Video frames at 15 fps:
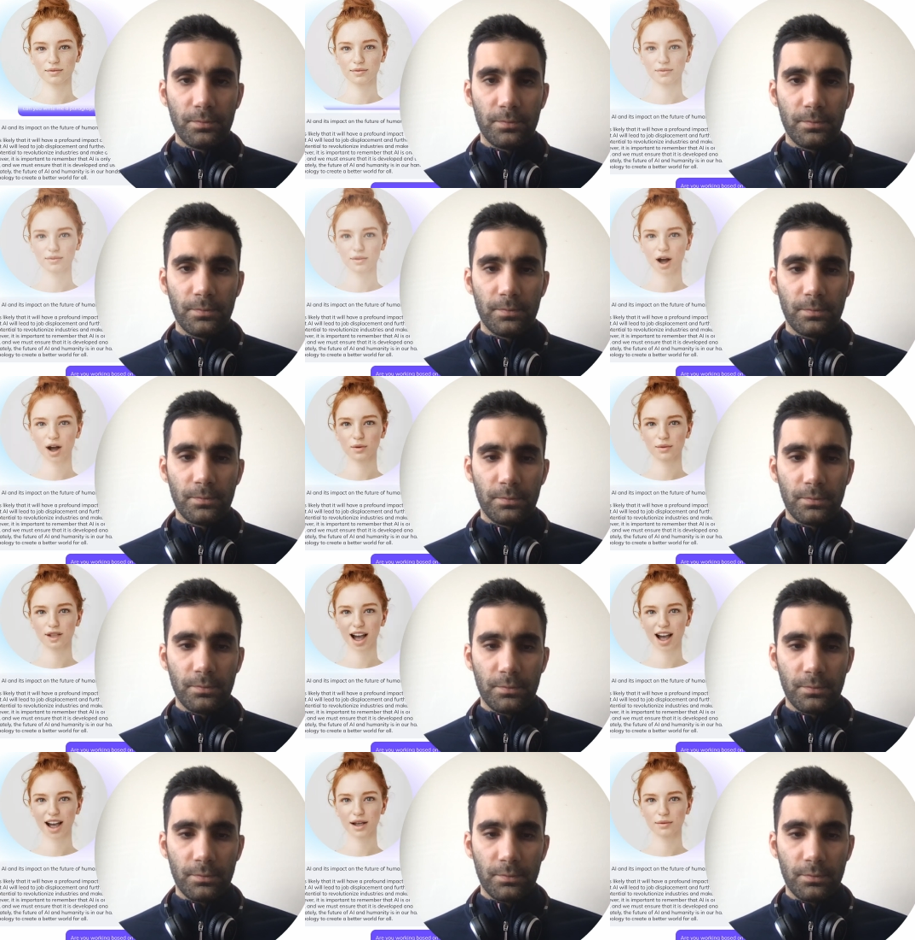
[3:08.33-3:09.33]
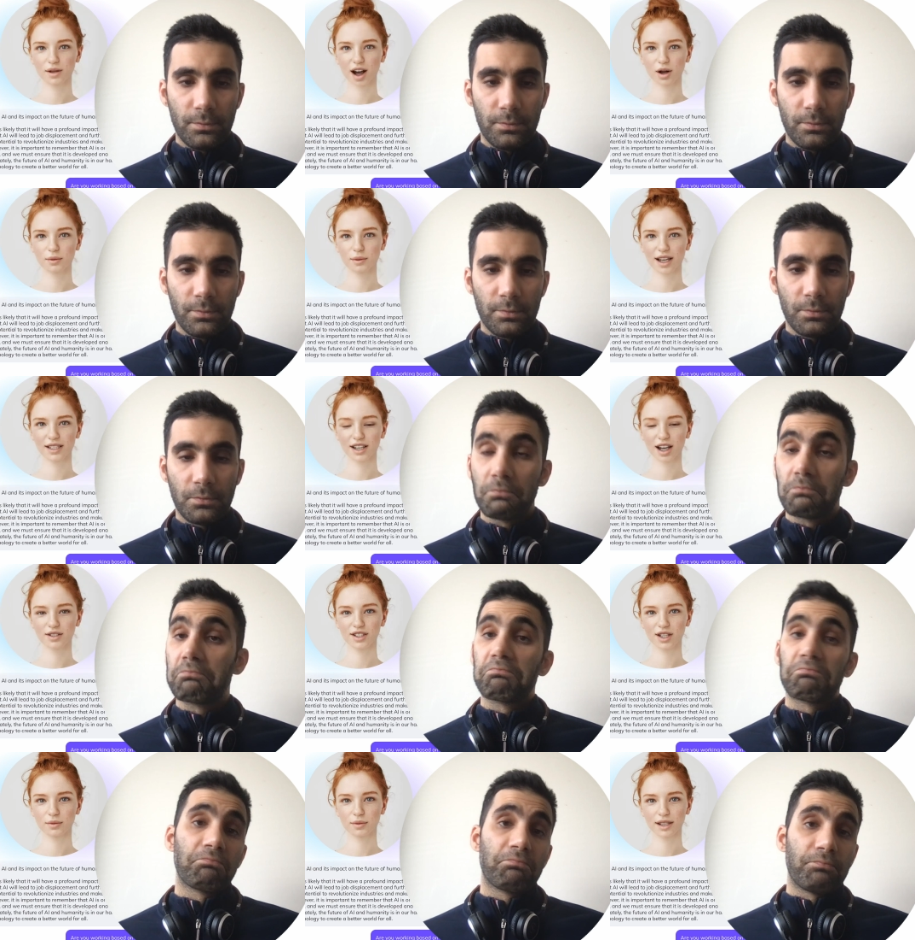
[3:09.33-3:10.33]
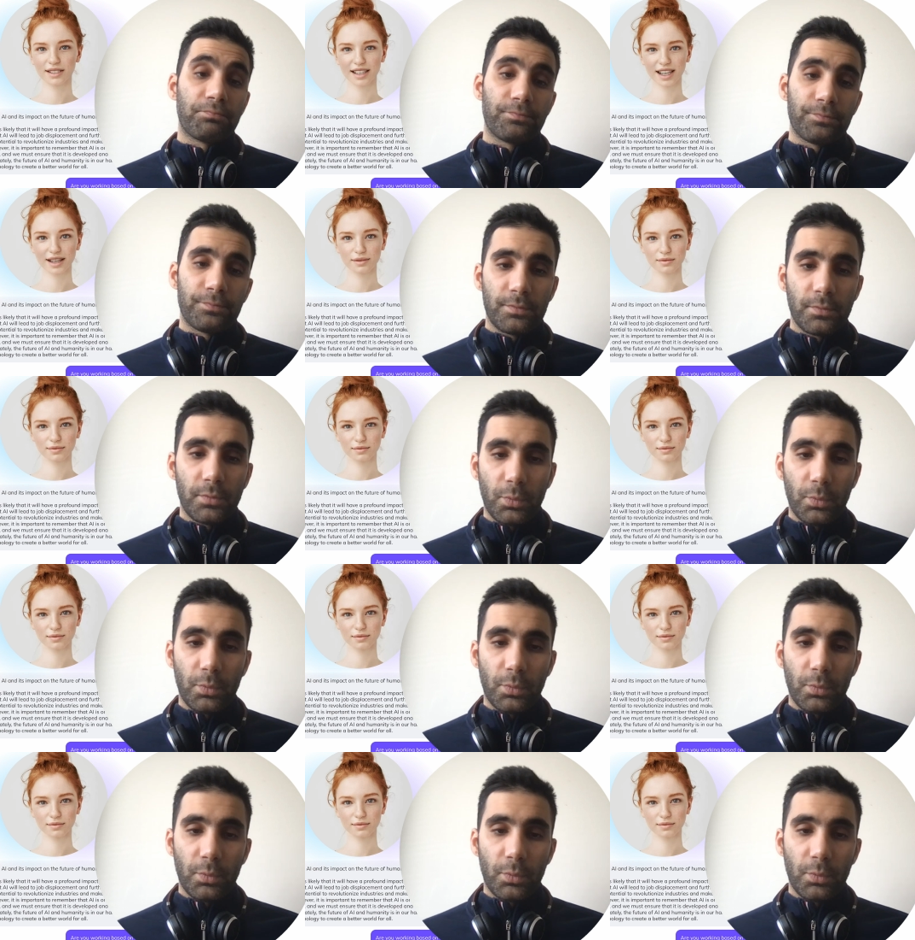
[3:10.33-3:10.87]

Speaker 1: No, I am not based on GPT.